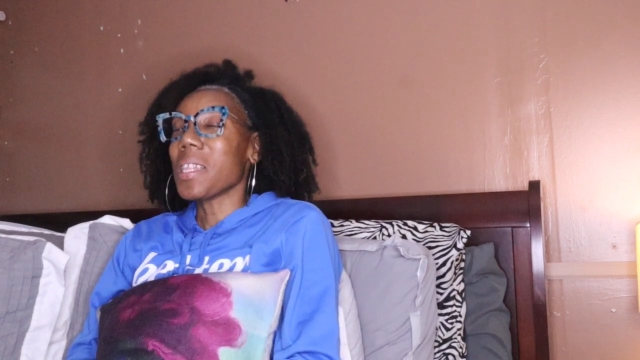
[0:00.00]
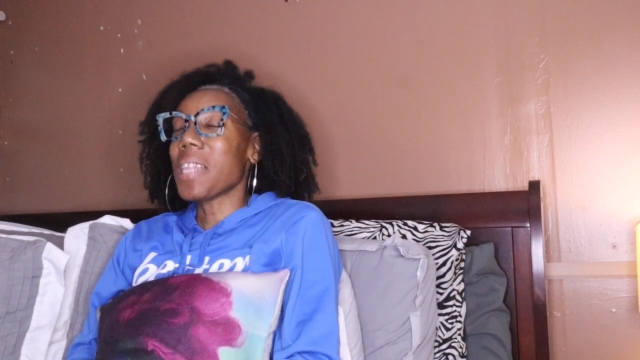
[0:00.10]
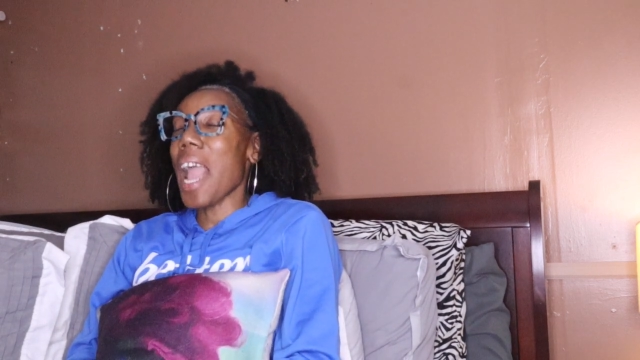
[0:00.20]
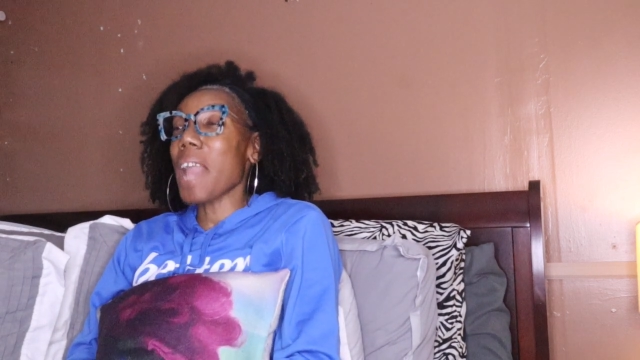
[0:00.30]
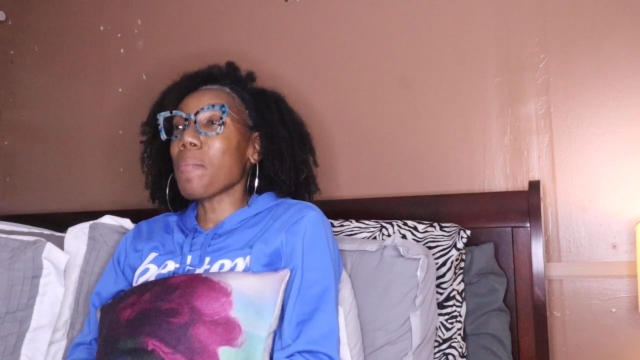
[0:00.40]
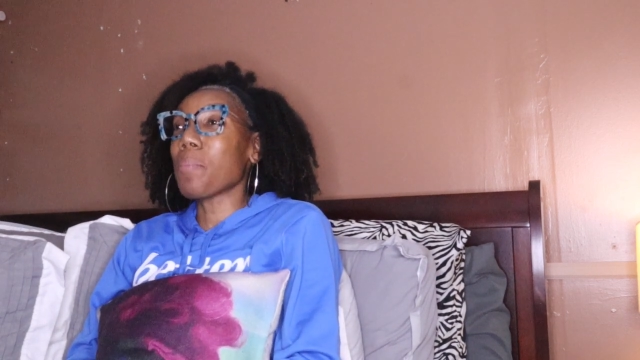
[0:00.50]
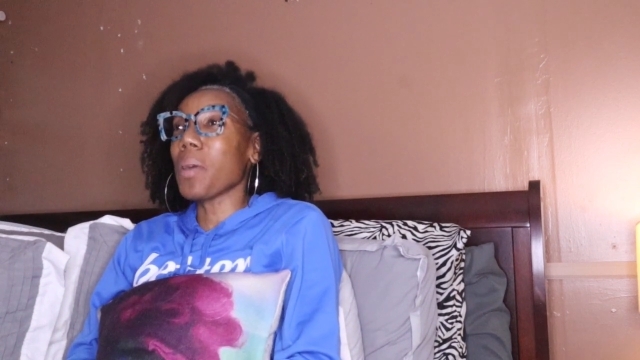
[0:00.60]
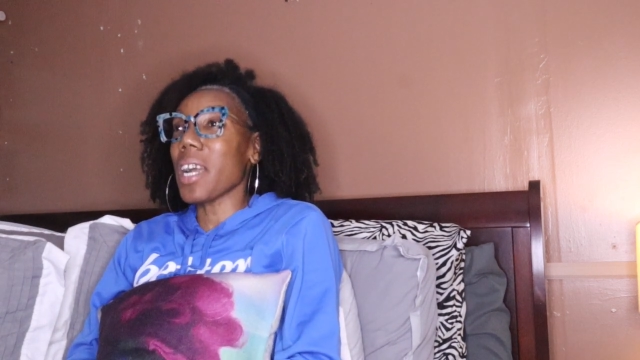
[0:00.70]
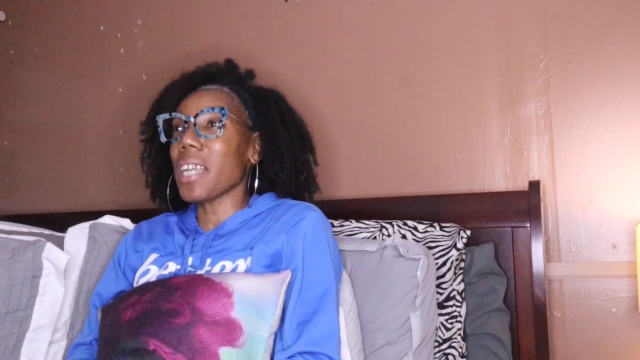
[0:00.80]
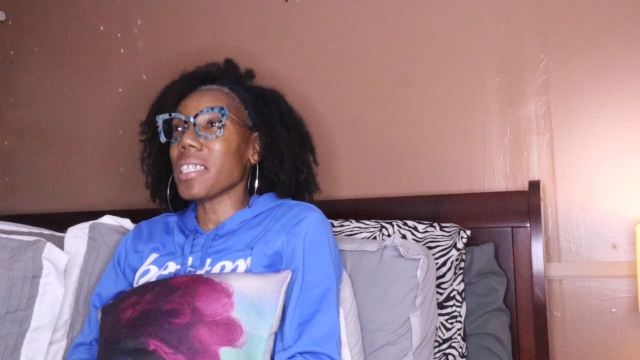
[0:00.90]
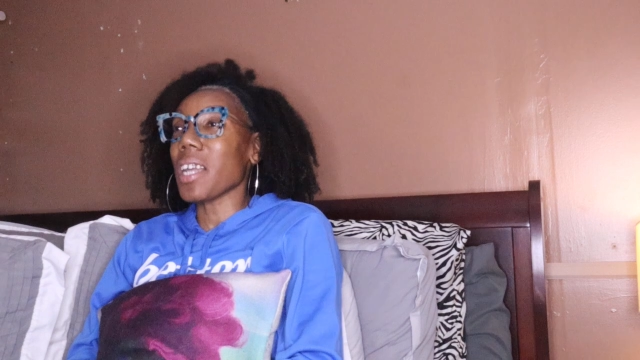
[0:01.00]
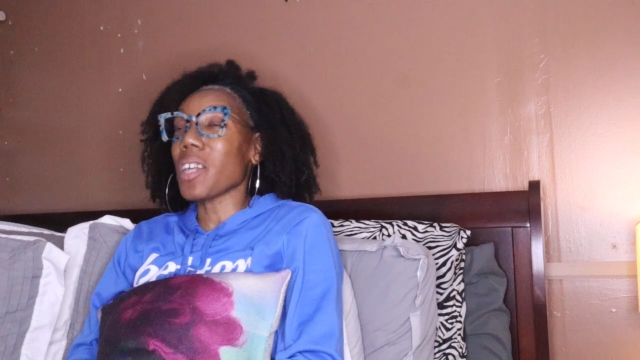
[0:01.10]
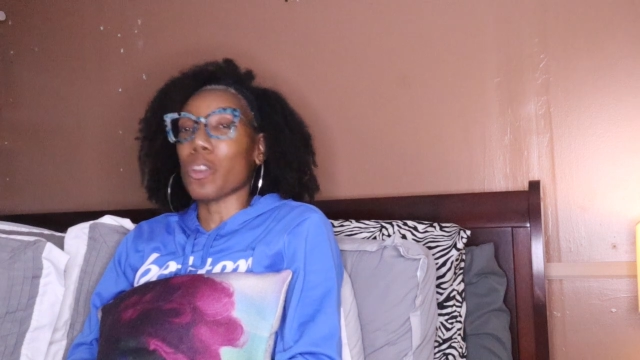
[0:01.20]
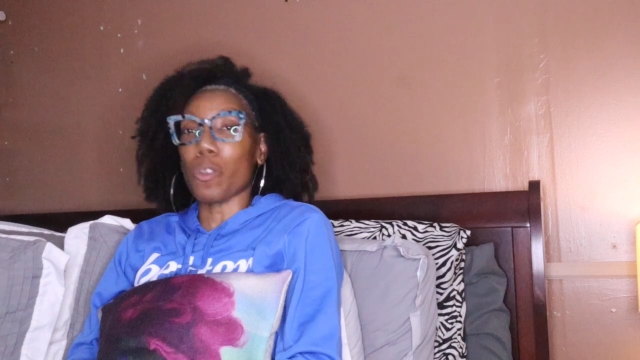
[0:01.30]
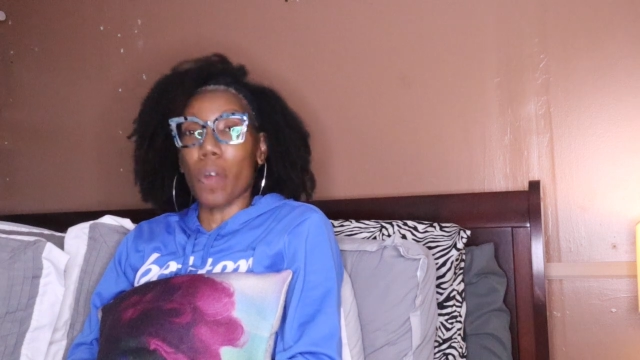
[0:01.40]
They put
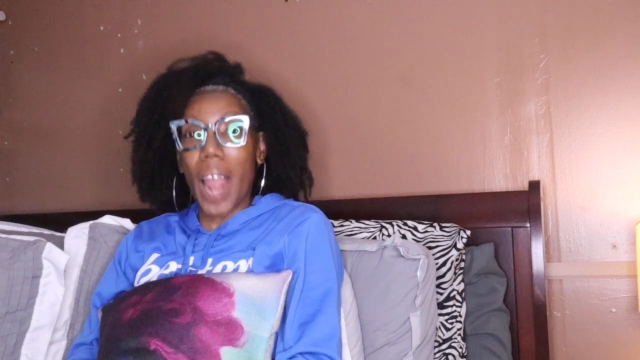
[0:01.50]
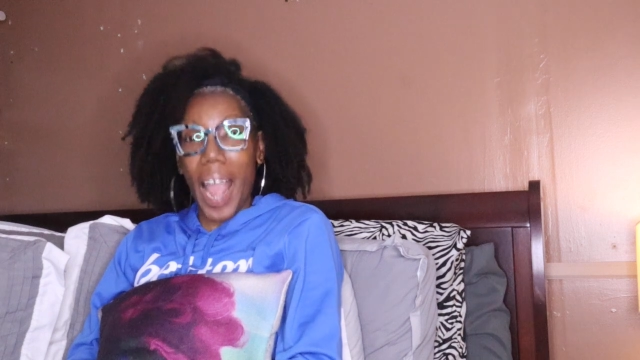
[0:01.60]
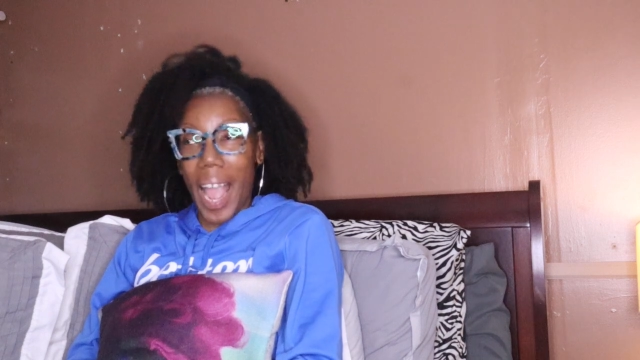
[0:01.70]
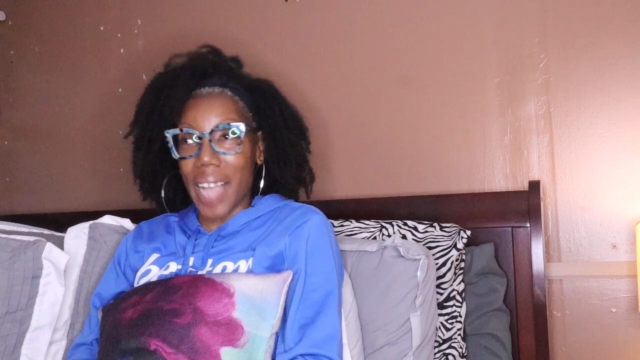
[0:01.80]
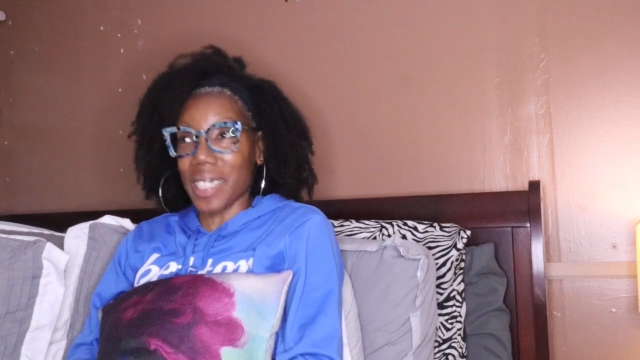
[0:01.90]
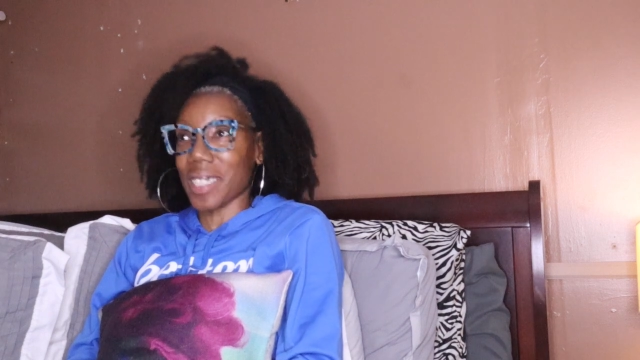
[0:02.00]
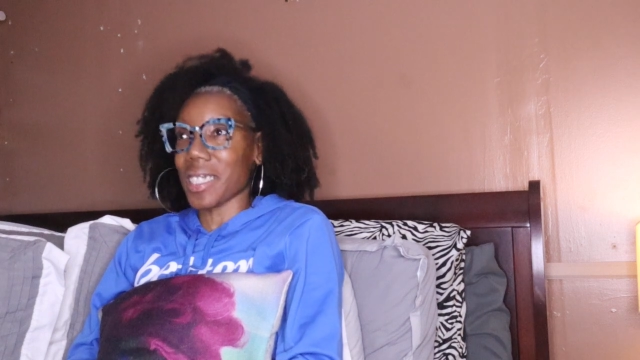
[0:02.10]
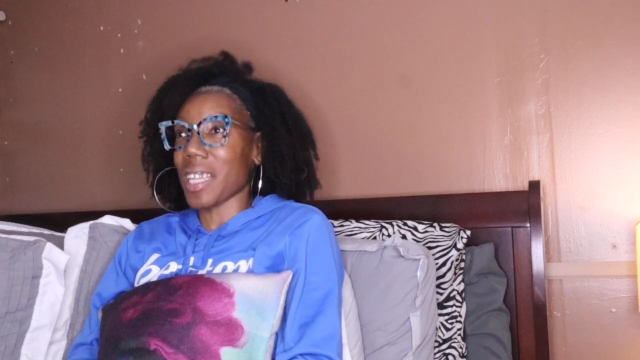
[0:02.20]
grass